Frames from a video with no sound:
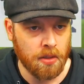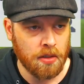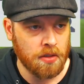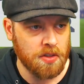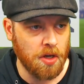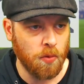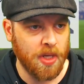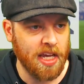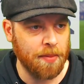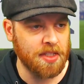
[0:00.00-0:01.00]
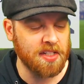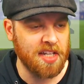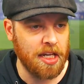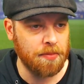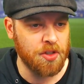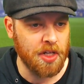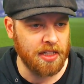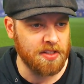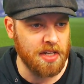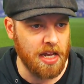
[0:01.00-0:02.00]
So we come into team
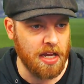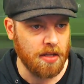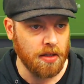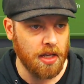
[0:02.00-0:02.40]
sheets now